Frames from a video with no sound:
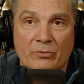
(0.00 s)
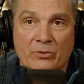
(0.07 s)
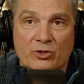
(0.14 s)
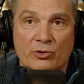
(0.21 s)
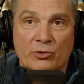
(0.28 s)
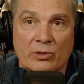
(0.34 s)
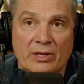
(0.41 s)

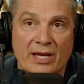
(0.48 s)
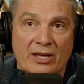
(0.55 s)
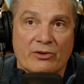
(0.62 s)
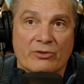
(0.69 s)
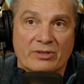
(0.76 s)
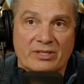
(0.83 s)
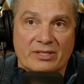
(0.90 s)
truly
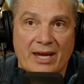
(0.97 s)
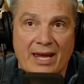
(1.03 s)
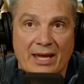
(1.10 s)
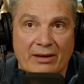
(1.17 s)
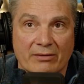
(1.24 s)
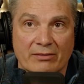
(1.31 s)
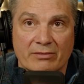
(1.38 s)

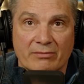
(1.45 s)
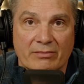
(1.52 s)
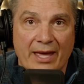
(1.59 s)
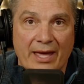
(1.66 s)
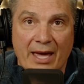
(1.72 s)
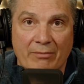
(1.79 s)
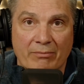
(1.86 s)
understand
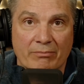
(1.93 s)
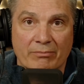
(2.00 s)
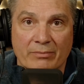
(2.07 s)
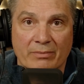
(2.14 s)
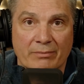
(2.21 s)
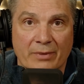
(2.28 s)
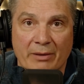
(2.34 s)
that
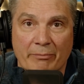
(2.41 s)
kind of